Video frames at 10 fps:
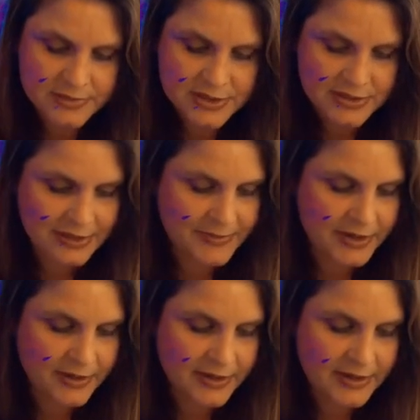to the
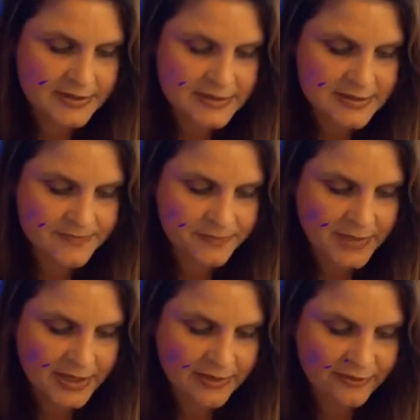Americas
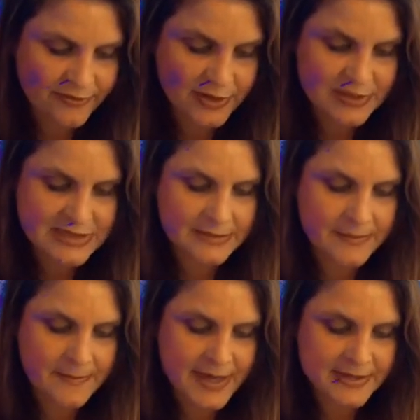by the first
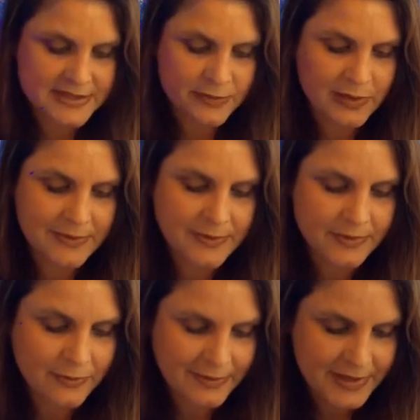medicine
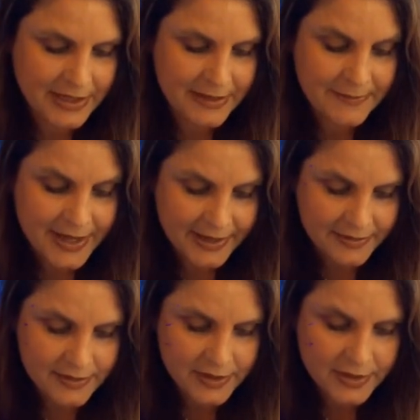women and men